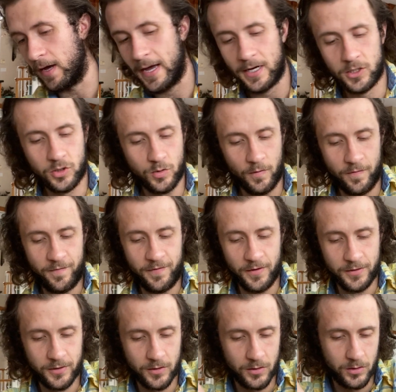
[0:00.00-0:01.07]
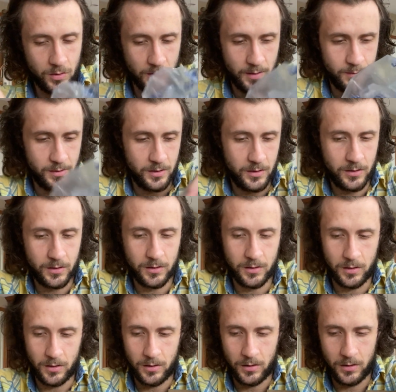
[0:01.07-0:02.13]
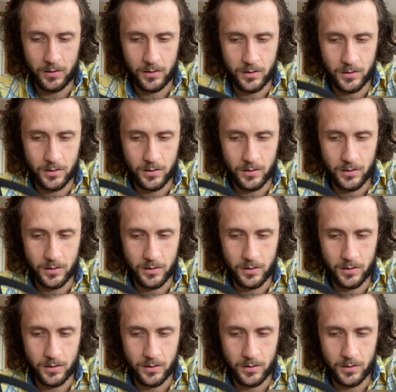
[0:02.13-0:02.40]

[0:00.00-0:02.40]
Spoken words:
actual filter. So let me see.